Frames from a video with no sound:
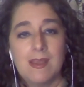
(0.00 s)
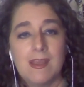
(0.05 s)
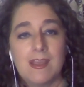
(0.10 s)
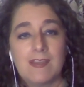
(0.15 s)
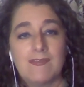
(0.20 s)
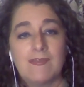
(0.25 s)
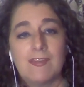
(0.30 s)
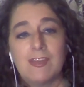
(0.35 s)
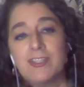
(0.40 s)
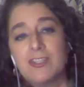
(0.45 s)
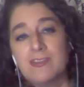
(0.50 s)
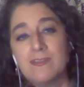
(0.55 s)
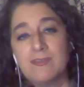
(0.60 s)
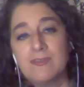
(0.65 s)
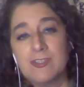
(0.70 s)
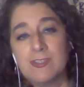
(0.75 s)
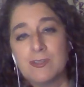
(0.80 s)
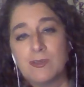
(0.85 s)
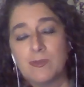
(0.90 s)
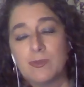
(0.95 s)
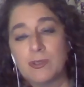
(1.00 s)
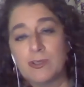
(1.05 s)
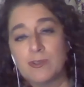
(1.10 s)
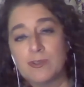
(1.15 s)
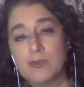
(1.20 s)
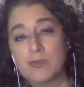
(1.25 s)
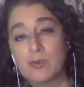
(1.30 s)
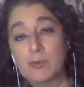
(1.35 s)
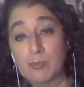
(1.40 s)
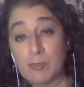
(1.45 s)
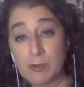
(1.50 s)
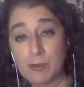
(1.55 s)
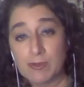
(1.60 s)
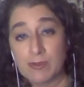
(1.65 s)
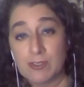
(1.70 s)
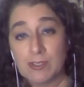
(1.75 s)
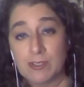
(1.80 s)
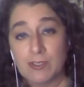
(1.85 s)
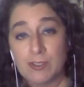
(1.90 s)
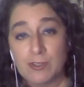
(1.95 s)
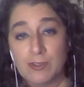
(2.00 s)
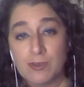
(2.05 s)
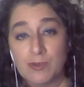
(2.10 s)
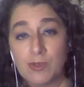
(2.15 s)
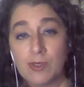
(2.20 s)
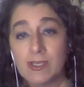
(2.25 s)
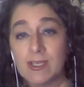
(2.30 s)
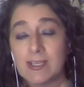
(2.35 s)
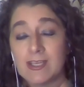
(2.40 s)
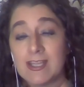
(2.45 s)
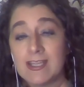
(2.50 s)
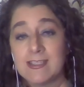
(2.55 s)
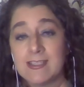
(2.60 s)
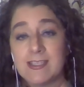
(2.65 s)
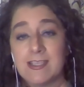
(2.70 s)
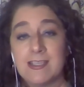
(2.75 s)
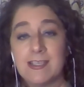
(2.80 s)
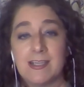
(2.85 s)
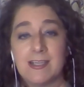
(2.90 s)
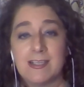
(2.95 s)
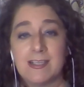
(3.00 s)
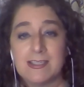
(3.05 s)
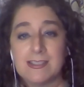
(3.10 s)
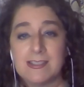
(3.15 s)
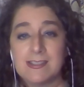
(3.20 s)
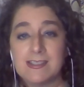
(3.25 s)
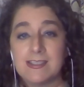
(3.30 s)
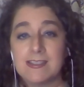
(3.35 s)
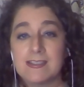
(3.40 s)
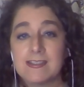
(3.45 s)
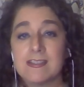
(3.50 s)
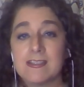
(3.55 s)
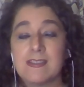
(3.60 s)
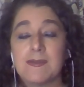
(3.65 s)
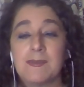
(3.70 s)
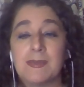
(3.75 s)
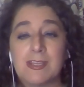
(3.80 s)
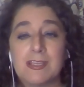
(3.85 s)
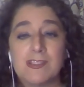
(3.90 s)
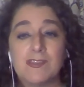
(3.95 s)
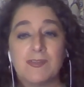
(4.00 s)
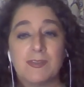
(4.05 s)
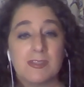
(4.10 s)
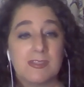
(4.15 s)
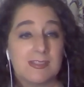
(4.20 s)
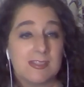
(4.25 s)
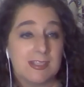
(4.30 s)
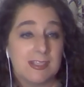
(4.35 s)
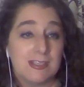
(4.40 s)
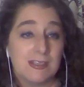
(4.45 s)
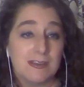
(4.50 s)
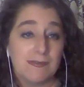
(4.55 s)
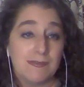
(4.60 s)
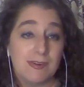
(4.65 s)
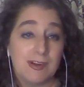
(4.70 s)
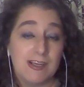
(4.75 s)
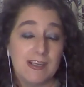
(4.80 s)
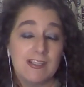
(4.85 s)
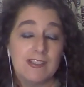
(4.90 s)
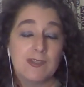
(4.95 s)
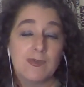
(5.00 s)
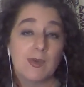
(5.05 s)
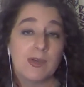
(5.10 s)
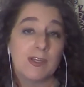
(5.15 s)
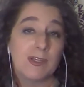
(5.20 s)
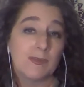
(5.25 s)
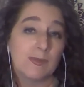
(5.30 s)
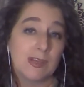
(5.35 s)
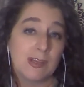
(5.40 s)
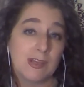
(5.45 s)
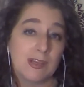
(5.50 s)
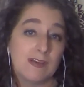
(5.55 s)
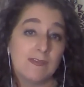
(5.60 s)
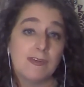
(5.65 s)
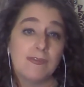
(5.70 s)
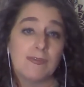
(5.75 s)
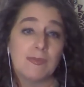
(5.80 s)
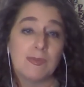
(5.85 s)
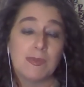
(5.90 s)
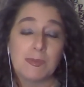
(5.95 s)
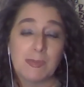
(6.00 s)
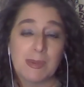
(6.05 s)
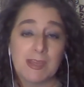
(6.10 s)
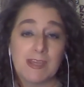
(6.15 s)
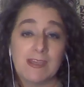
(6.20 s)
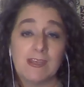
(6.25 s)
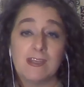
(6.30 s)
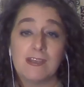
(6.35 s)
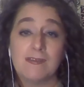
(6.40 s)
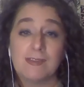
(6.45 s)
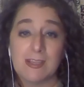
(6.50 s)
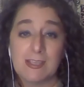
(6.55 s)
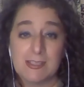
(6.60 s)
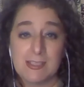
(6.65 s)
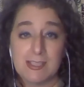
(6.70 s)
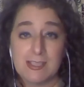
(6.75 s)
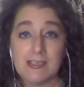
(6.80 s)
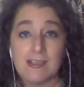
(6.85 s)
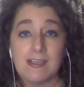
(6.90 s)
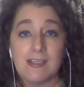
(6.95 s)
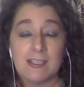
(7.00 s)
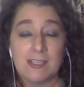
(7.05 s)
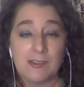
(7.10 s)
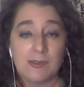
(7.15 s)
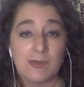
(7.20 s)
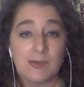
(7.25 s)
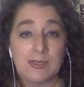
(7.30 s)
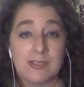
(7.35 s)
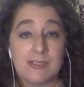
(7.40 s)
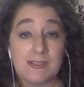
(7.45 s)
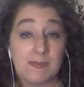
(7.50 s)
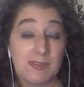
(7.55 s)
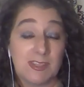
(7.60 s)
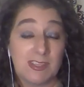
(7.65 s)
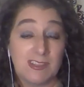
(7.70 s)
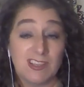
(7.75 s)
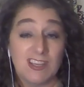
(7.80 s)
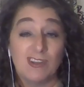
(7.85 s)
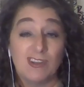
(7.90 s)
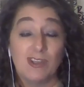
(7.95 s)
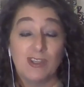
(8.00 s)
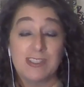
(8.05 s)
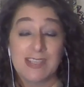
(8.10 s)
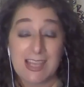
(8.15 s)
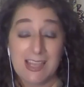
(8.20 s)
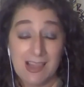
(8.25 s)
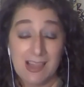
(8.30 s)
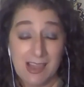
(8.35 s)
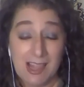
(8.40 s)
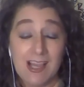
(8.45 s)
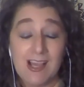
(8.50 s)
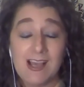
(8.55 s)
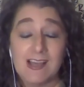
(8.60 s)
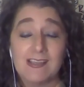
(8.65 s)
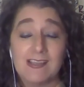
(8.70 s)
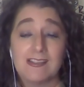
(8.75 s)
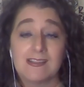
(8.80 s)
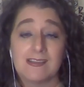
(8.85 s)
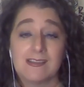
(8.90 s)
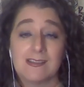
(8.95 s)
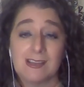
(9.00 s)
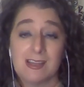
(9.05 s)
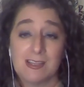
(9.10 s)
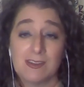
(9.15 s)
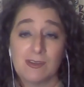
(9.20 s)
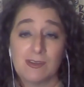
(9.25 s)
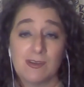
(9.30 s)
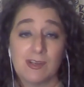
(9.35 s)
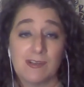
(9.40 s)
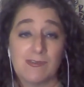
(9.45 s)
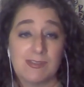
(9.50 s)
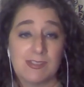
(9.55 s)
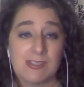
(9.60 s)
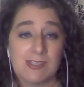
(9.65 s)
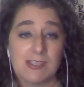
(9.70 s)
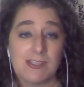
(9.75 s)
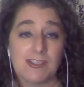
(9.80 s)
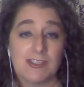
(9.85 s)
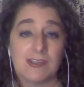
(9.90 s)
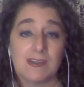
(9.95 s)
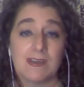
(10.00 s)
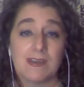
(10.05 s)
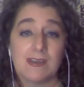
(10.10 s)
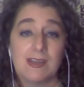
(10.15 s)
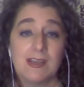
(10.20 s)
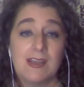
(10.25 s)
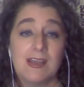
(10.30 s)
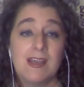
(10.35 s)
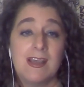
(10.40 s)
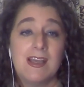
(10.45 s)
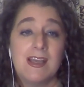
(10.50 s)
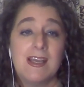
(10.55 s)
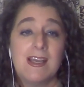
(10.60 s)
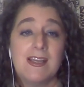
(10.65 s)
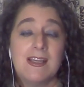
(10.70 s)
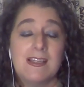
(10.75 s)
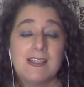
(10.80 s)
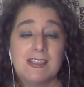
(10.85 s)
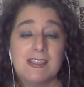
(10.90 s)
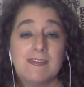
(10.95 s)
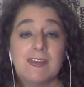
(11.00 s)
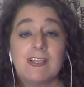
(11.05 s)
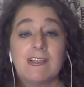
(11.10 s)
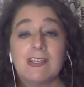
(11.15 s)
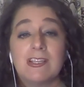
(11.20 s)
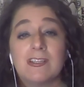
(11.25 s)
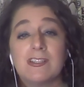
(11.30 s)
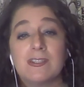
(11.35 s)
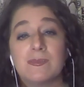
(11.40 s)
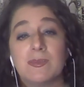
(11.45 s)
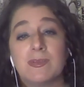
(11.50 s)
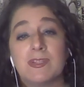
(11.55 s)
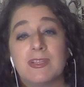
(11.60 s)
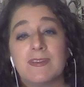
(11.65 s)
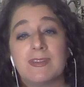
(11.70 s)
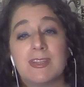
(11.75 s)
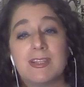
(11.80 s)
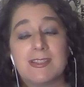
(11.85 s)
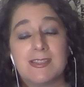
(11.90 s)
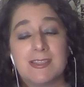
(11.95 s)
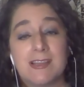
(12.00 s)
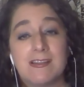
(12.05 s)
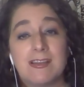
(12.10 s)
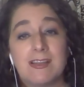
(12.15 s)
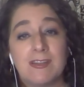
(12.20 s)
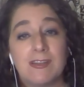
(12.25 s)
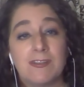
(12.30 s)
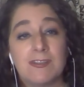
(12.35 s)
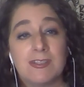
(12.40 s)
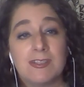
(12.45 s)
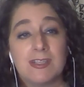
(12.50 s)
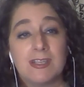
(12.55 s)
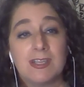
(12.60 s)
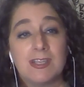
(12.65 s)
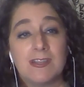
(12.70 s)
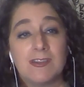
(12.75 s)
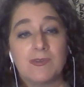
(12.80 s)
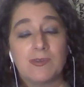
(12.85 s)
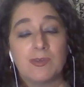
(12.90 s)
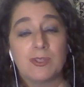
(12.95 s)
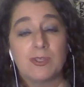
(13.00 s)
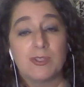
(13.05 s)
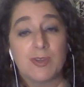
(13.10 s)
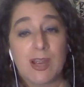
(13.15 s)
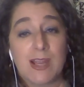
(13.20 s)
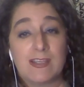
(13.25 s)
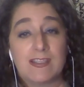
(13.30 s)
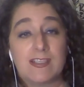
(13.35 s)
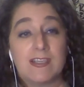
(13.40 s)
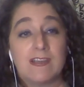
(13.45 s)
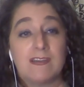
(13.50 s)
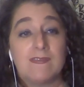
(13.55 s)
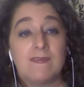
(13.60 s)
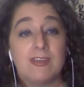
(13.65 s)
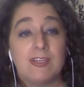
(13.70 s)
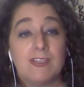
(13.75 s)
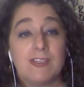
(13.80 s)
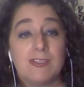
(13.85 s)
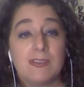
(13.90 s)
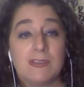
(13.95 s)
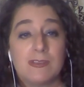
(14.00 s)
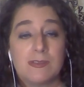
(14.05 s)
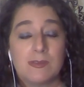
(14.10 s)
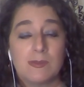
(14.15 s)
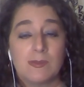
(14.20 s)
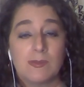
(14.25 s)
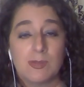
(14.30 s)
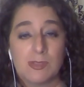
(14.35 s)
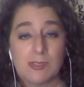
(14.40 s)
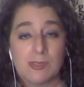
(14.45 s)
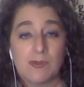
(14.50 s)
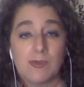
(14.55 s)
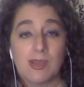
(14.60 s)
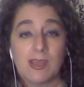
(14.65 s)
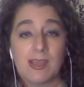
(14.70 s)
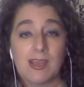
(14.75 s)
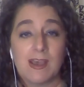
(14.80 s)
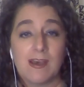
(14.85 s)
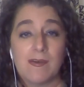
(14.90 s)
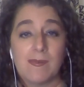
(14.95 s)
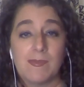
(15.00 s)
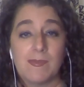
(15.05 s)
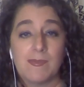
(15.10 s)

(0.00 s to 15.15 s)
Convention and visitor bureaus were birthed in Detroit in 1896 as a means for the city to find its way to recover from the panic of 1893, something that looked a lot like the Great Recession. Civic leaders believed that selling their city through attracting conventions was the way out.